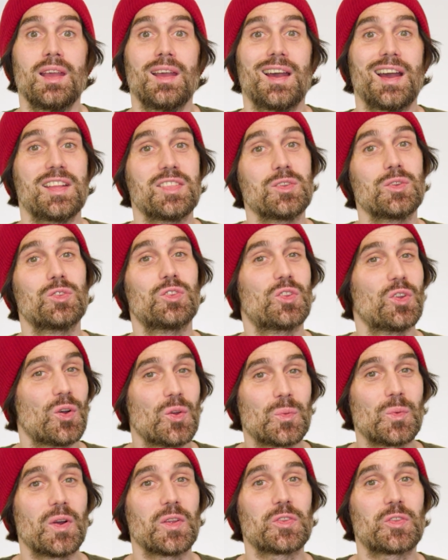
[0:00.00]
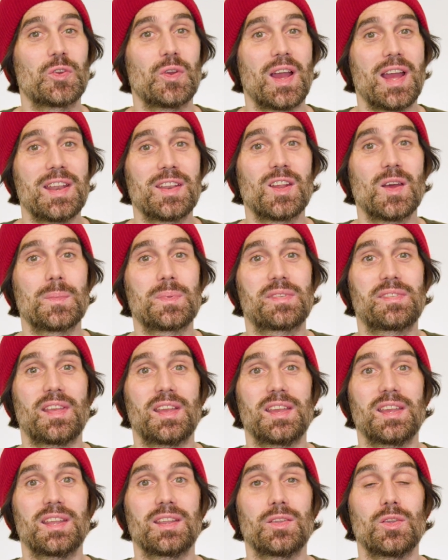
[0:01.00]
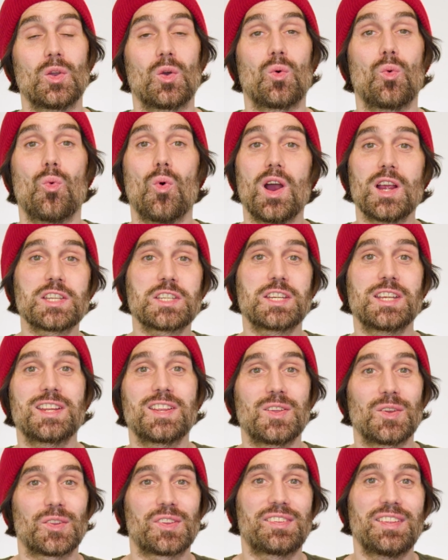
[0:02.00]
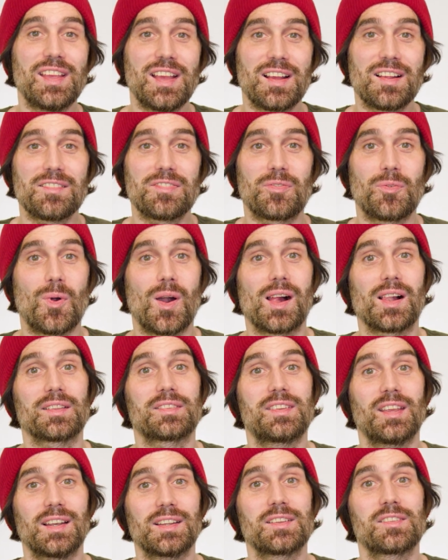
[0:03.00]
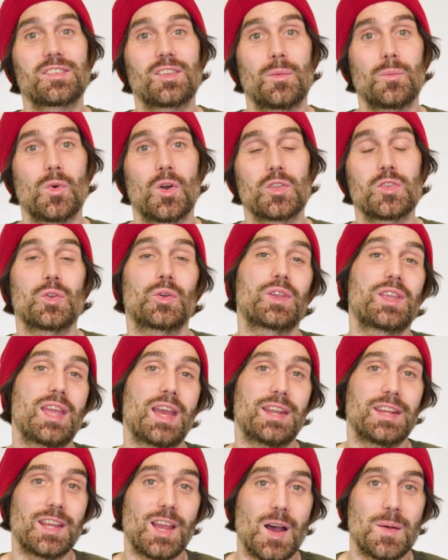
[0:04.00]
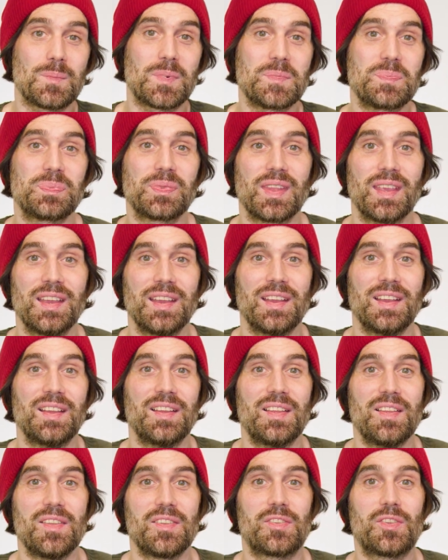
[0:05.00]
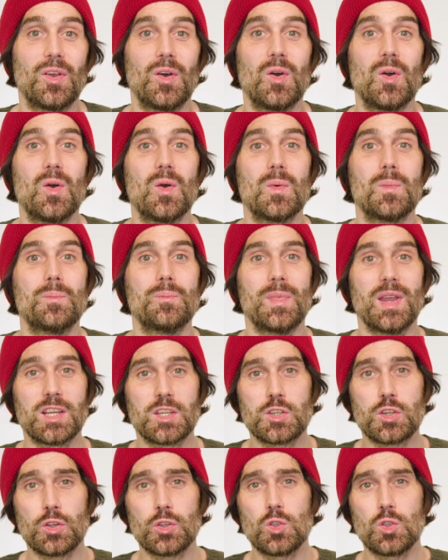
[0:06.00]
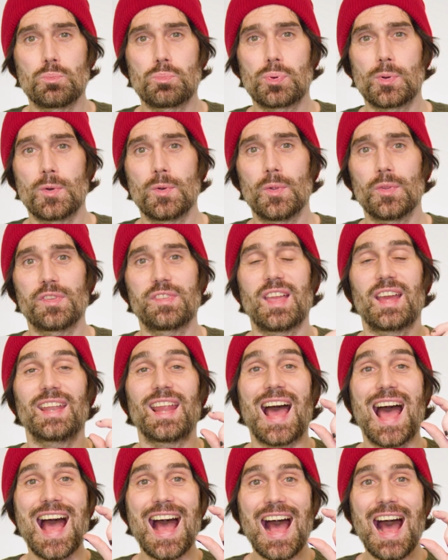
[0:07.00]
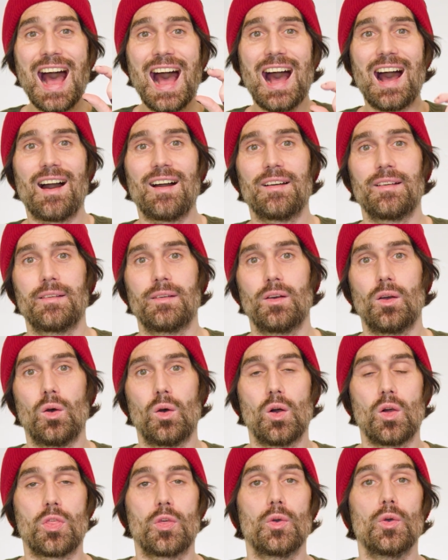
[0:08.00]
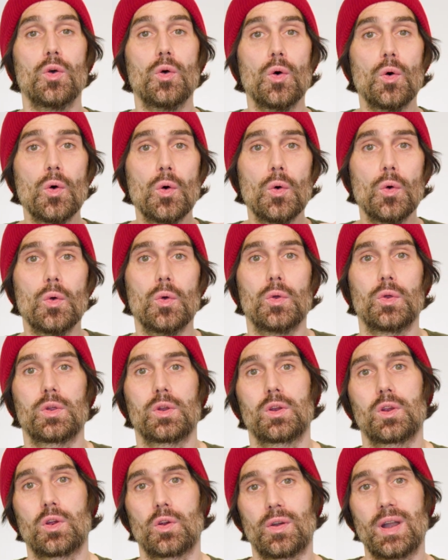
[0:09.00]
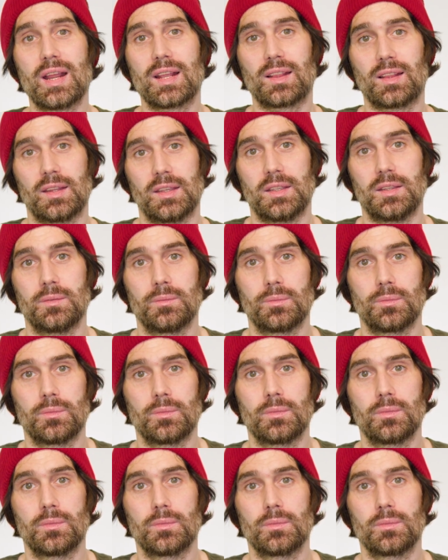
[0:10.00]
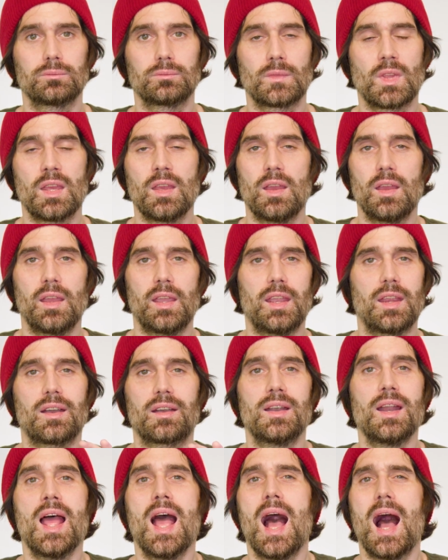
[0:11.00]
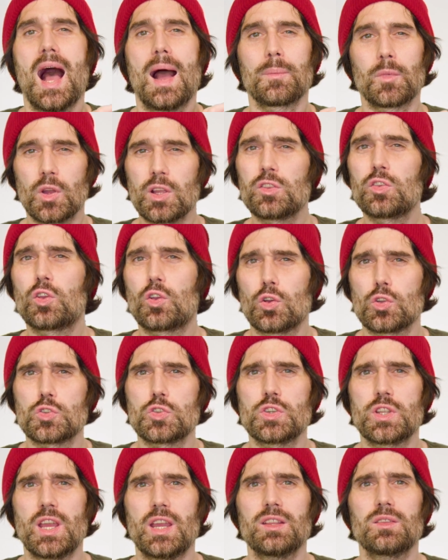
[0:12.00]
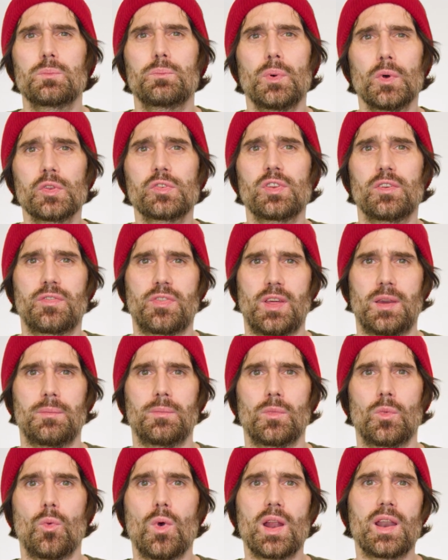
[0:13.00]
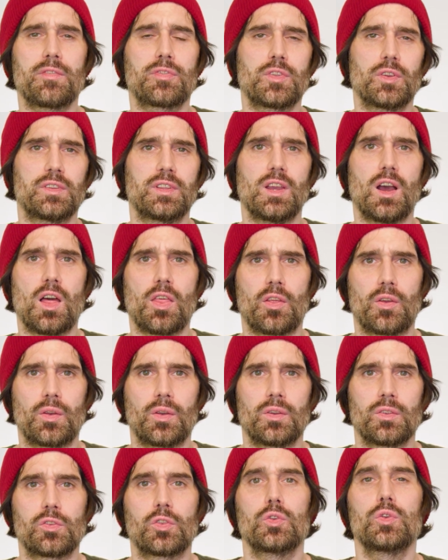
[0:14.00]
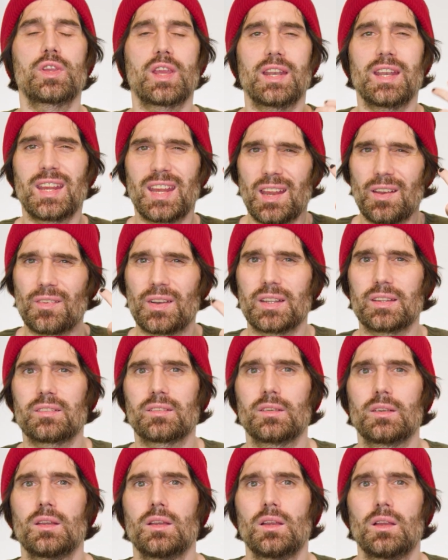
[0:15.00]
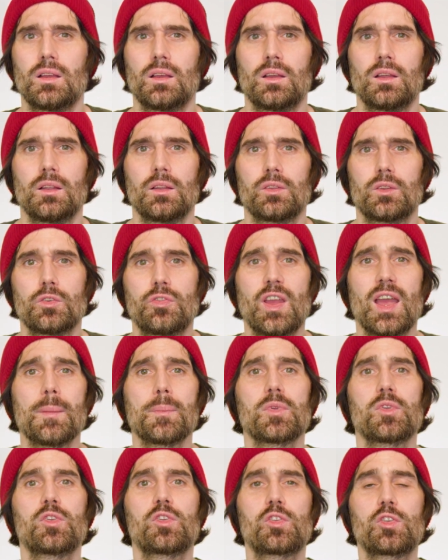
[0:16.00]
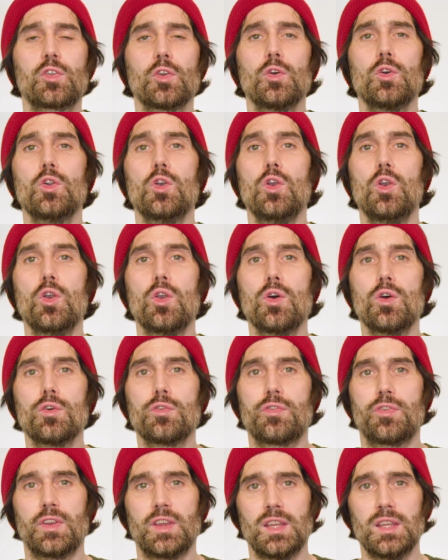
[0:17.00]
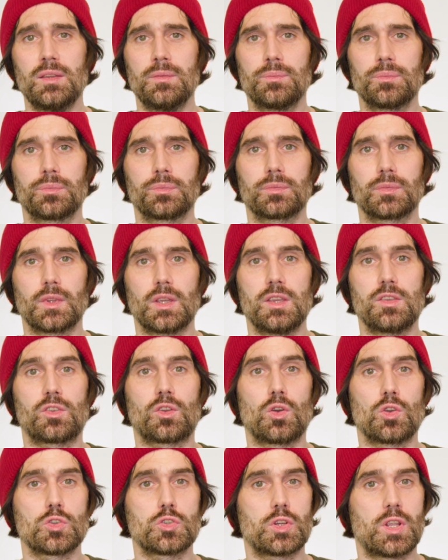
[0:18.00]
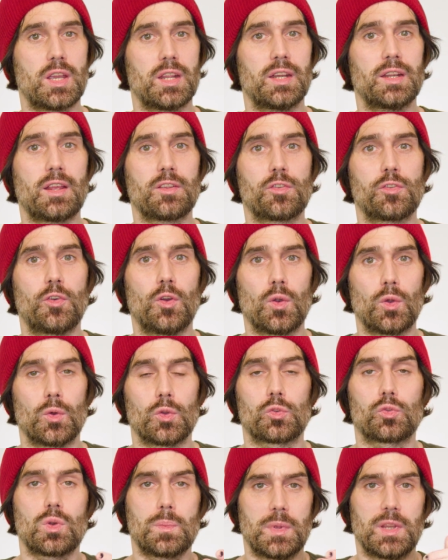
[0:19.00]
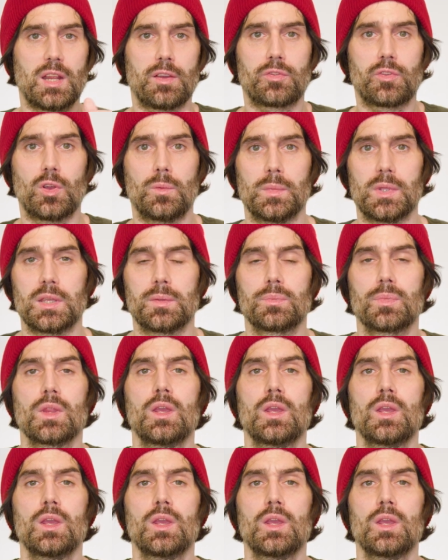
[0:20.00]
And you don't want to end up saying you're washing yourself while telling someone you're getting up. So make sure pronounce that A or the E correctly. Here, I'm going to conjugate both of them one after the other so you can hear it. The verb se lever is conjugated as follows. Repeat after me.